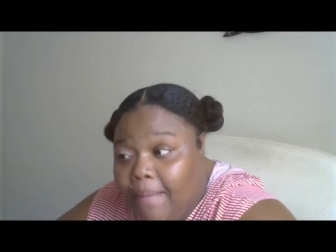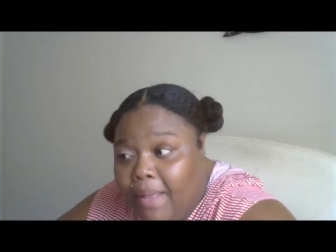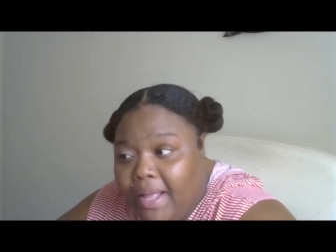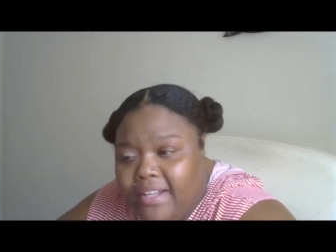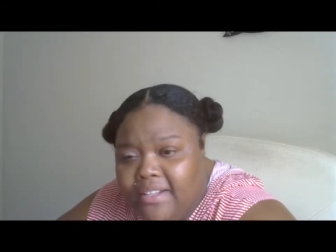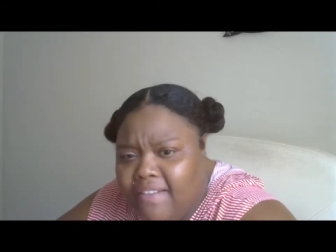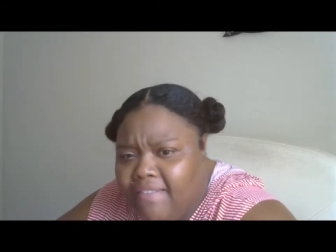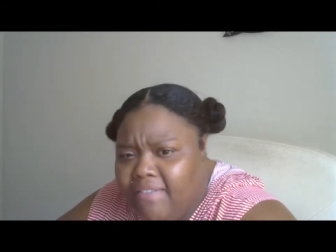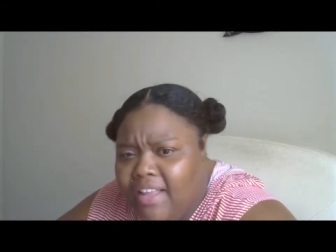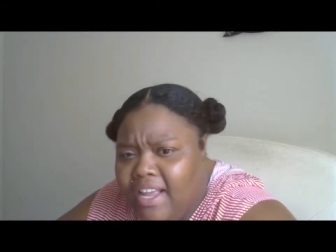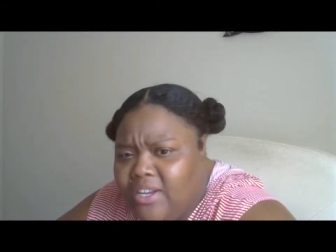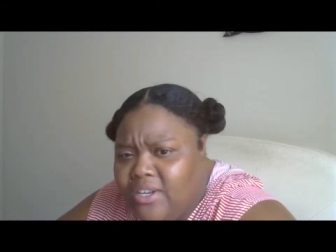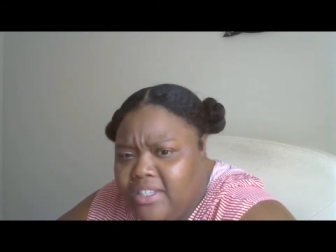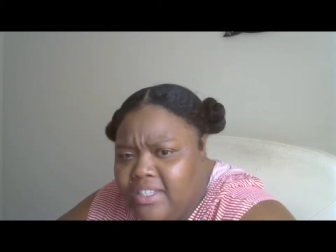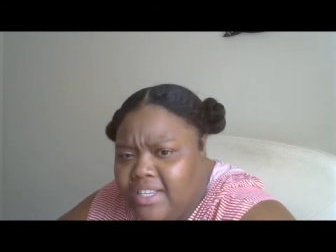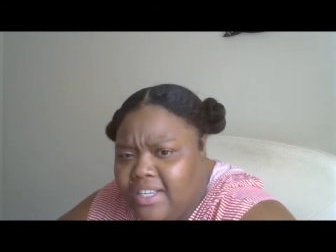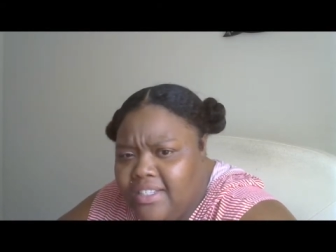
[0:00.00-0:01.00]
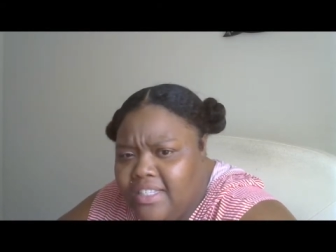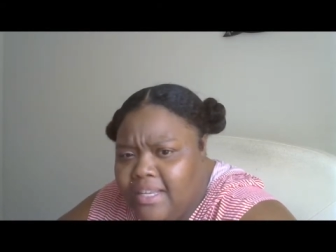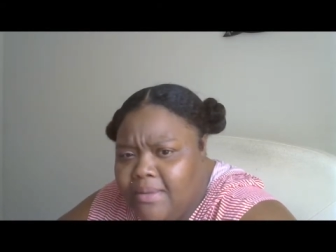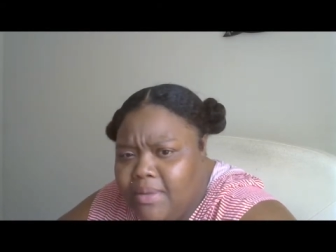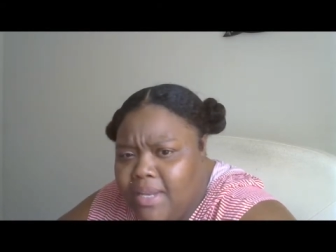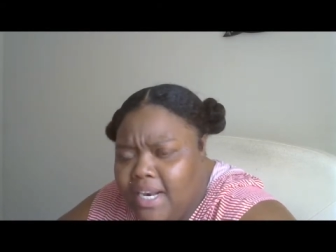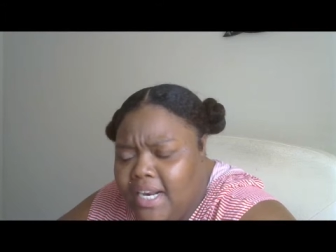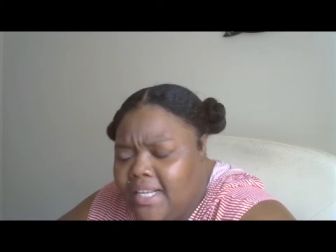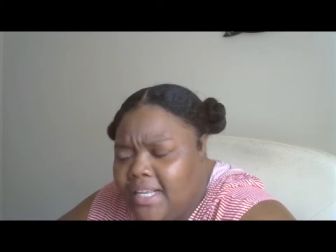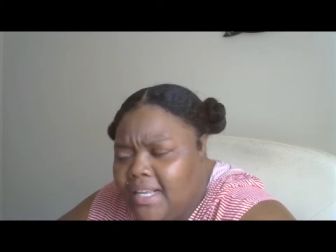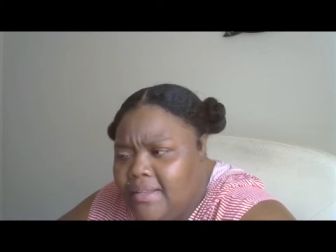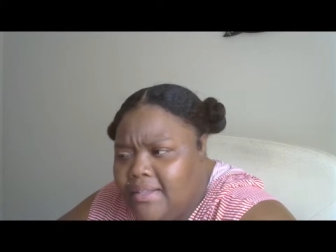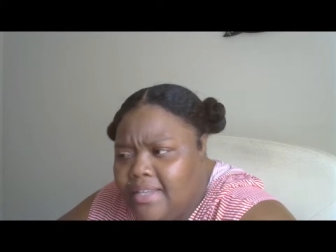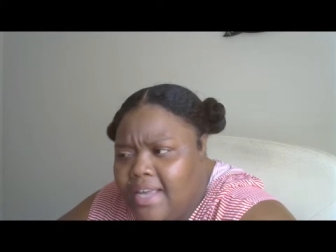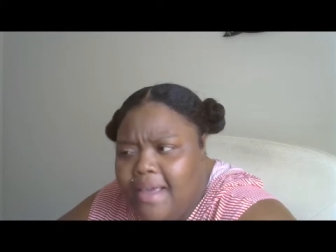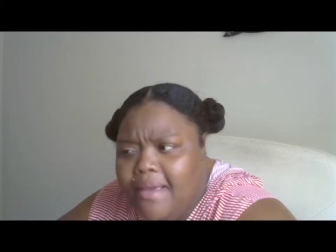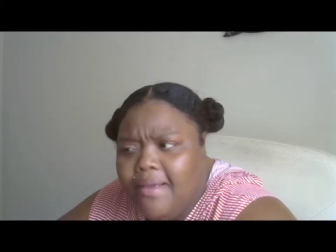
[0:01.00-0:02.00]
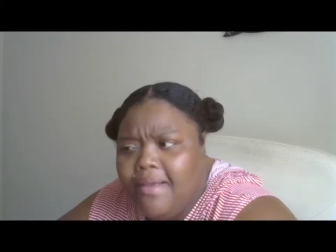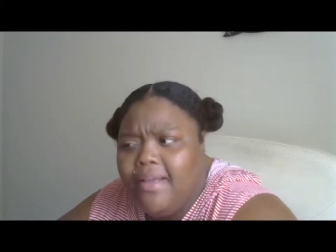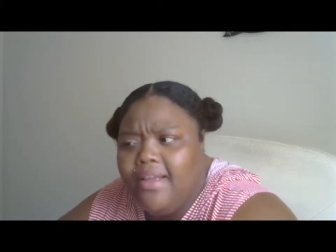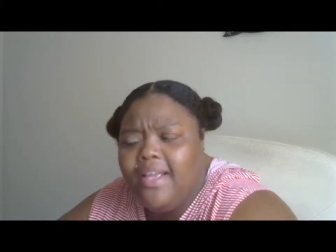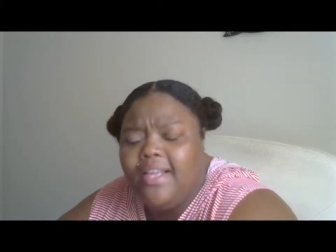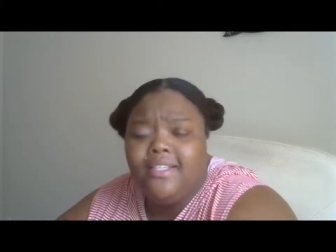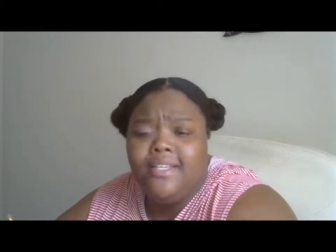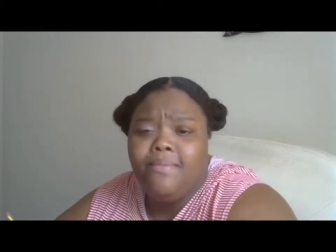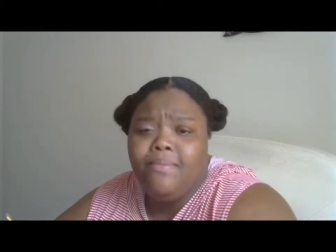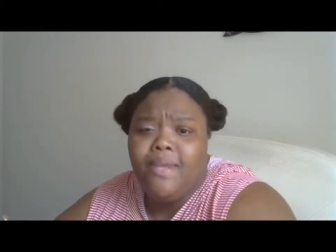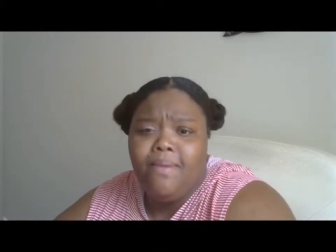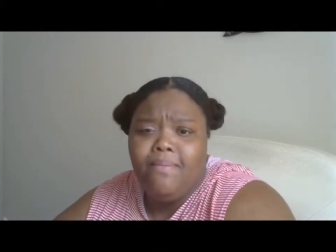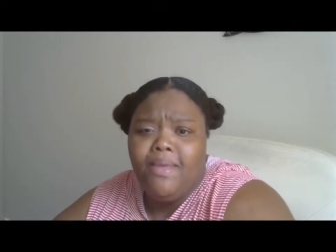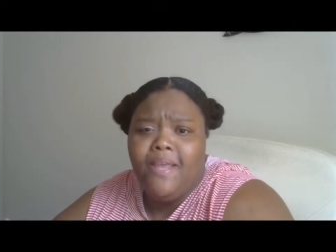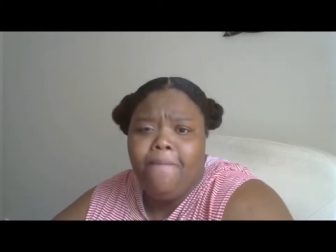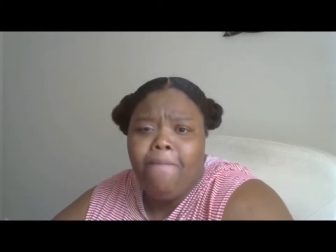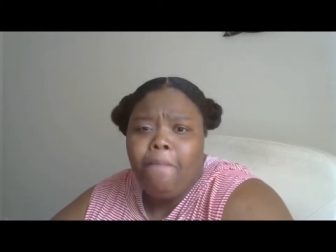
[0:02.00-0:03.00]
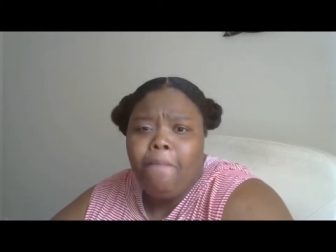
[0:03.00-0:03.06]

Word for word: Like stuff that used to intimidate take intimidate me